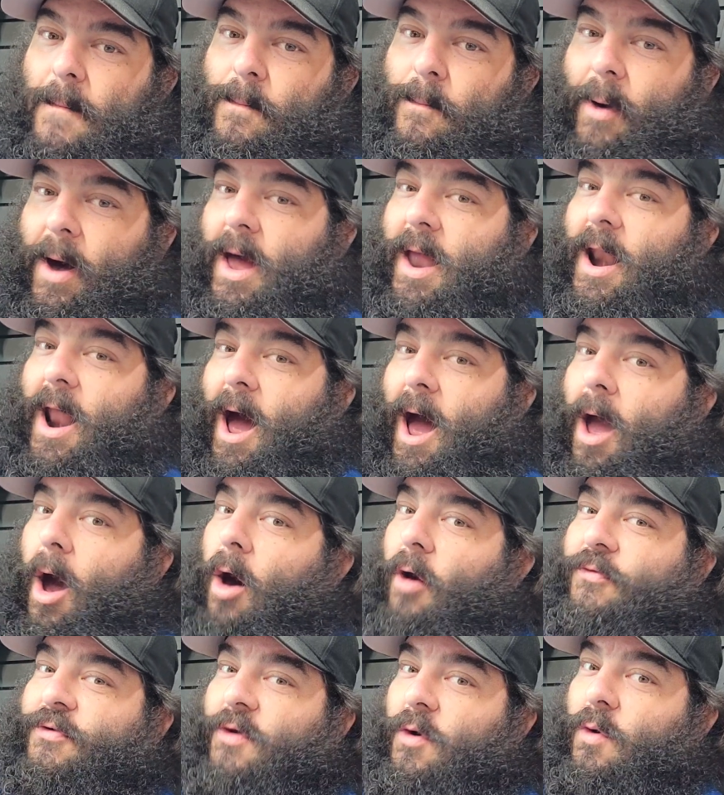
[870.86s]
But I
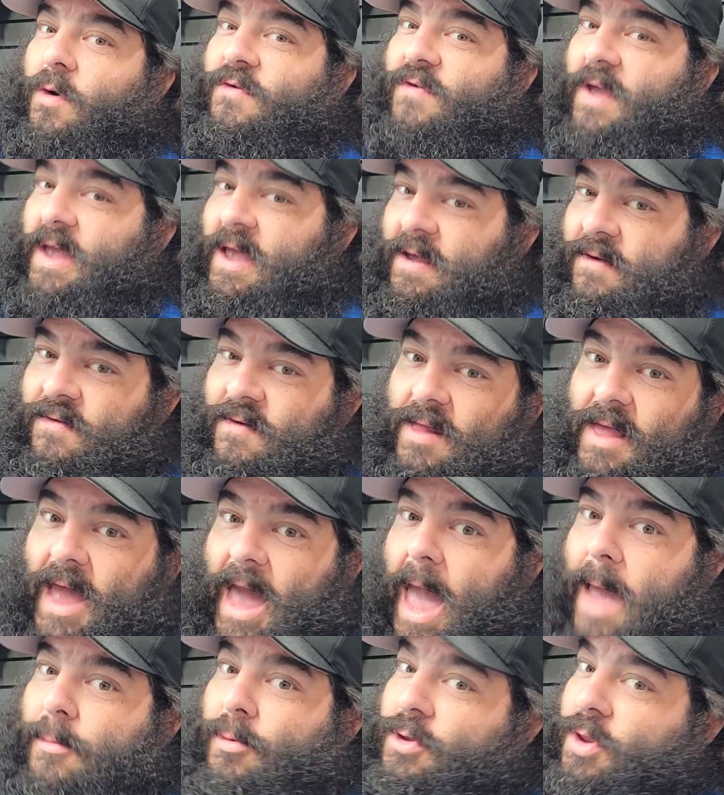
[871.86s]
also was
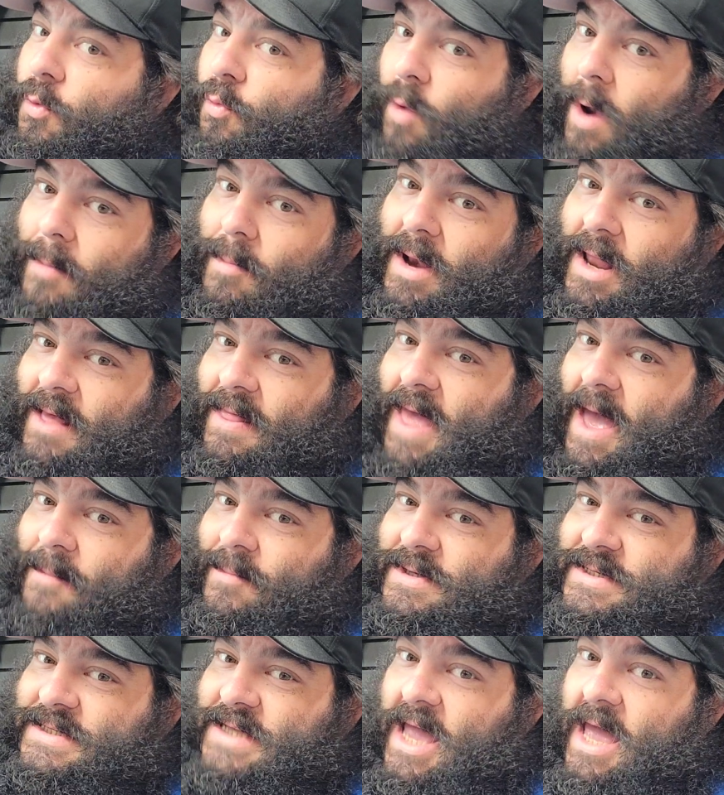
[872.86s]
easily able to remedy that
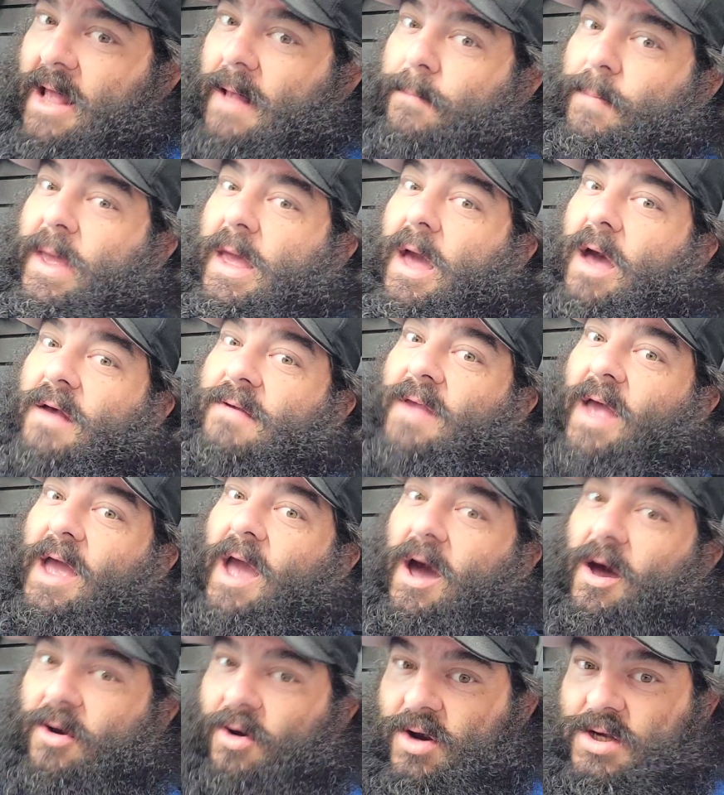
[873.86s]
mistake because I
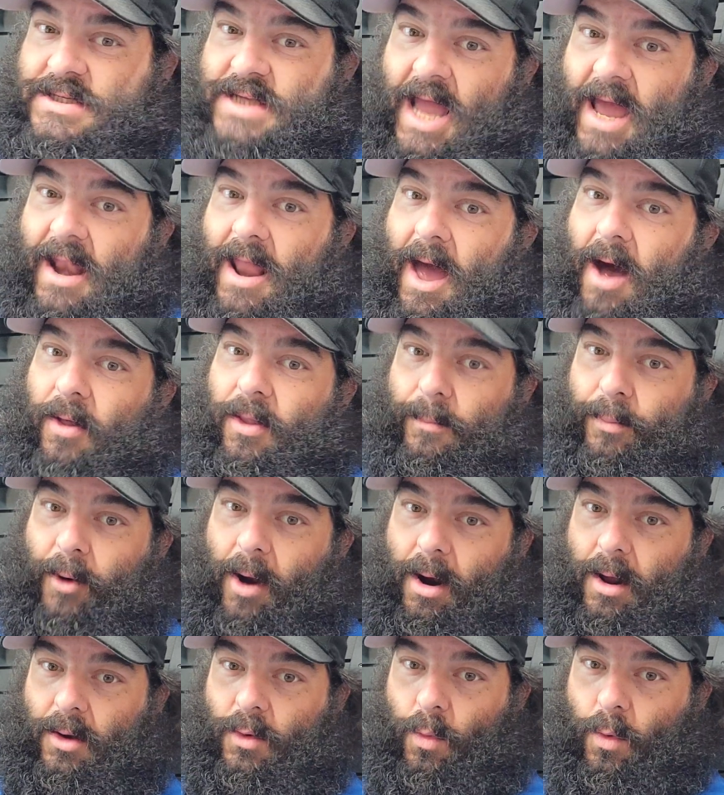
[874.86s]
understand how the
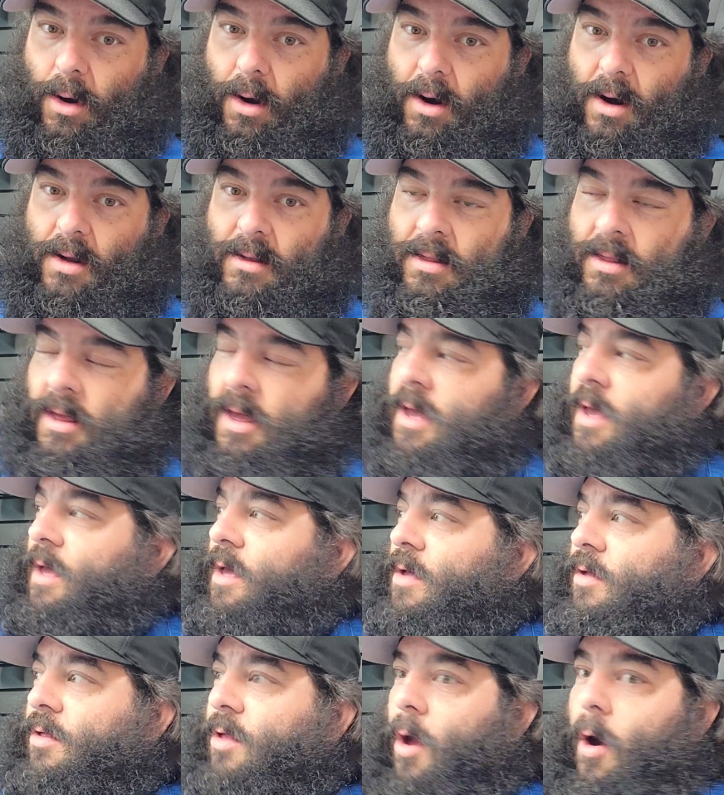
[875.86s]
product works.
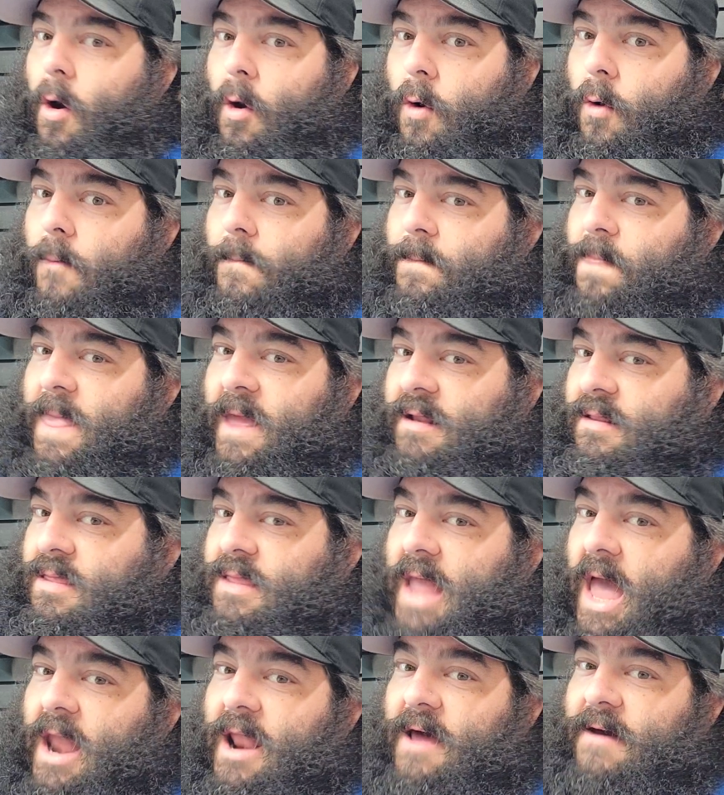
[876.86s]
So
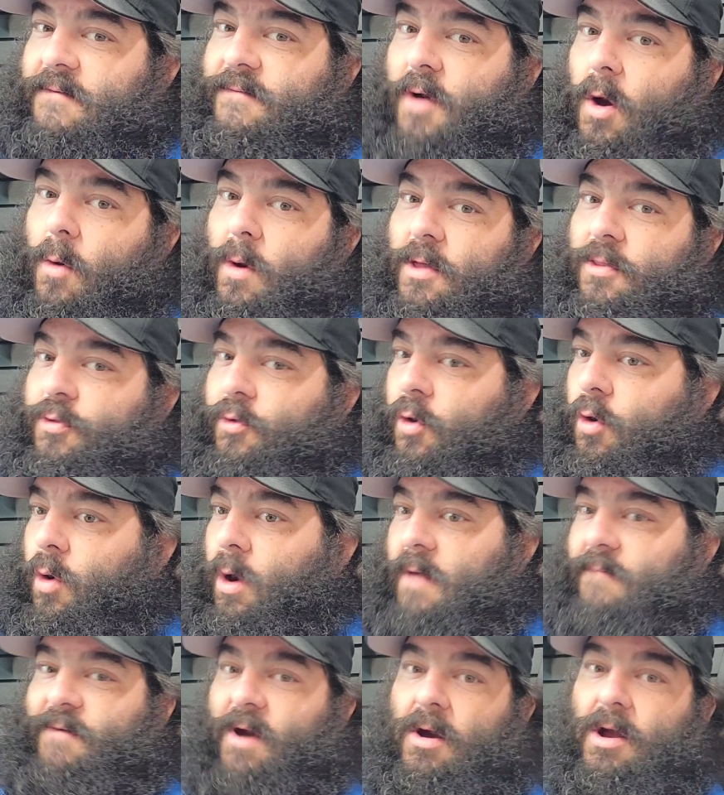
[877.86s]
instead of going through
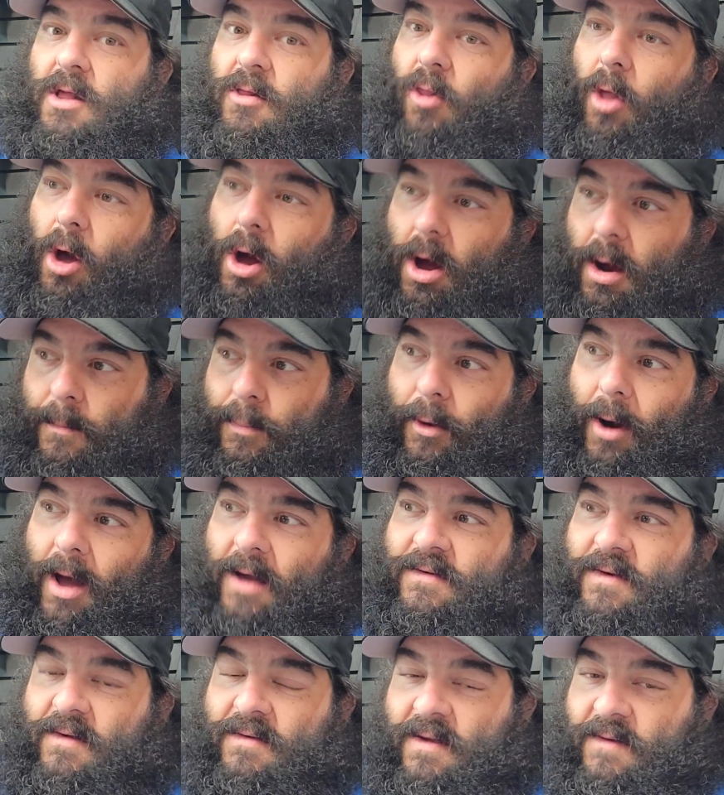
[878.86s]
a very long
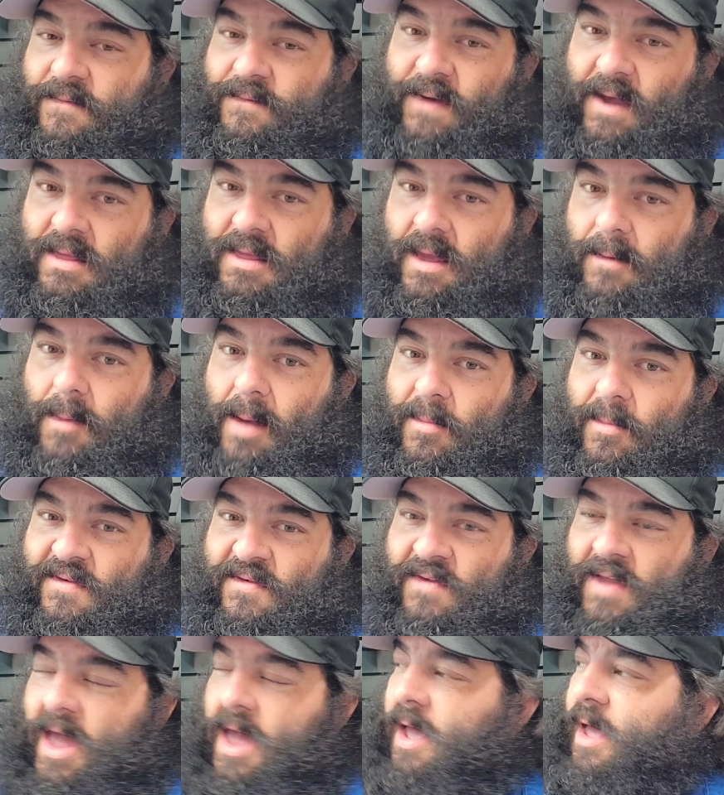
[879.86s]
process of fixing my
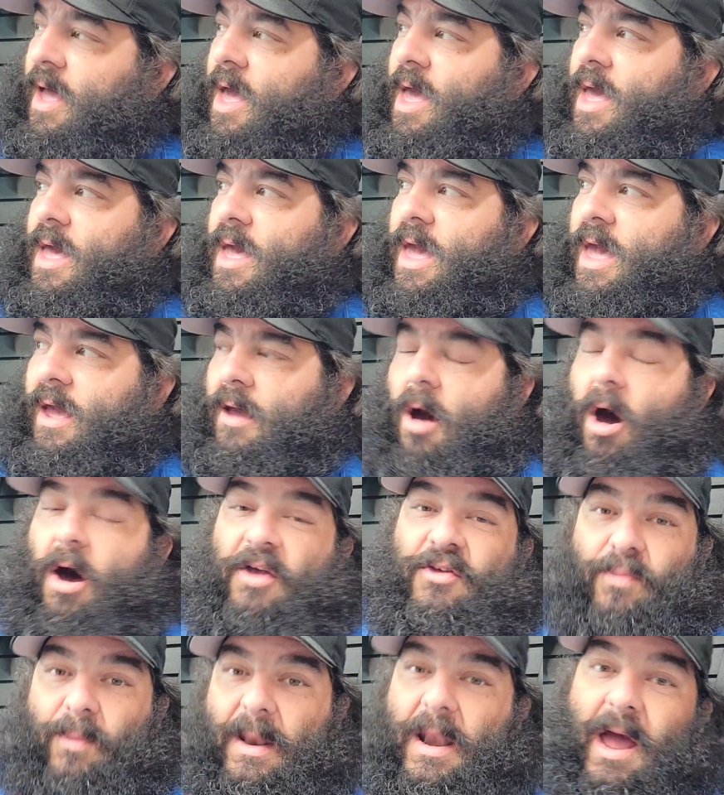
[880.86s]
mistake, it
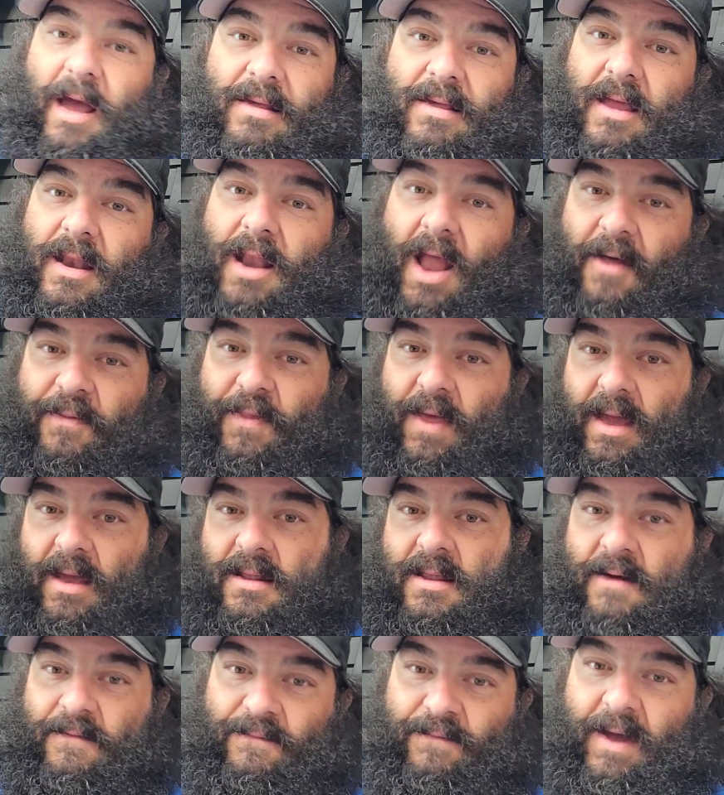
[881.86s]
cost me next to nothing
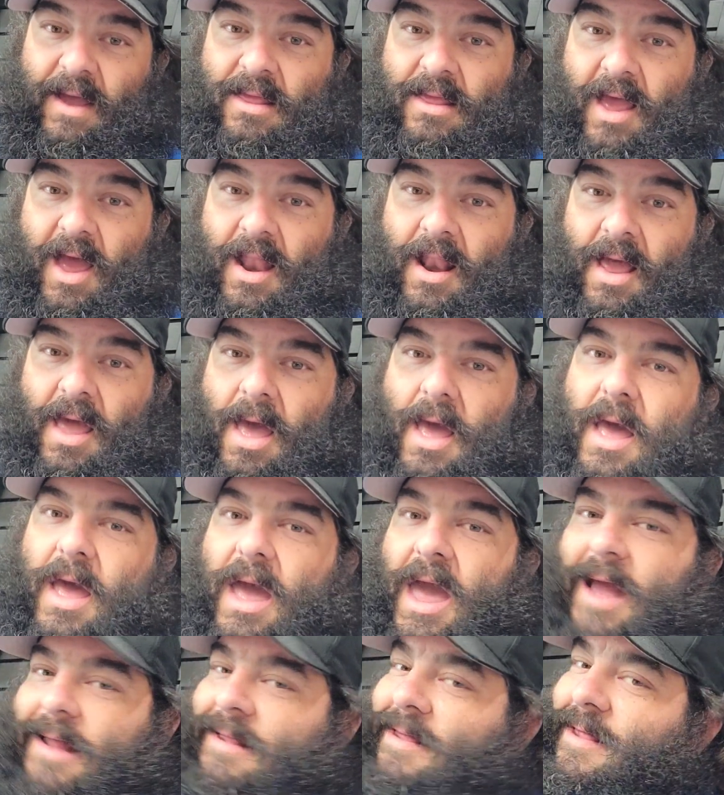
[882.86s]
to fix it.
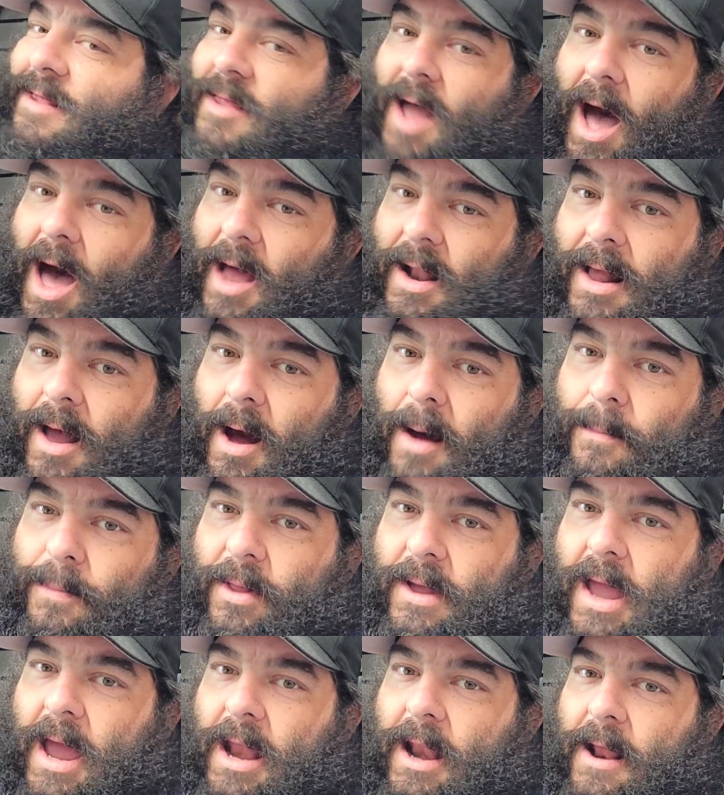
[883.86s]
It's not
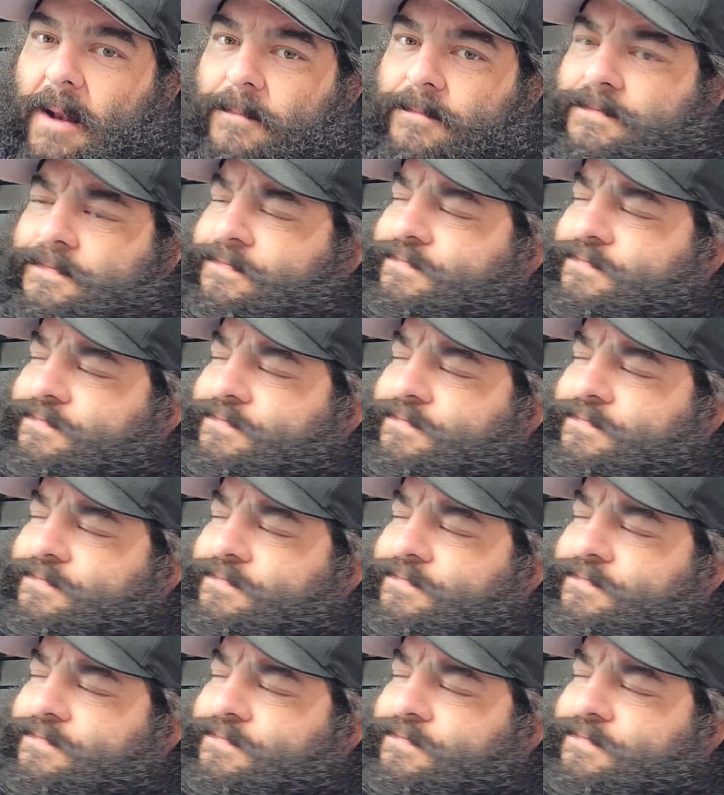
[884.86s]
complicated.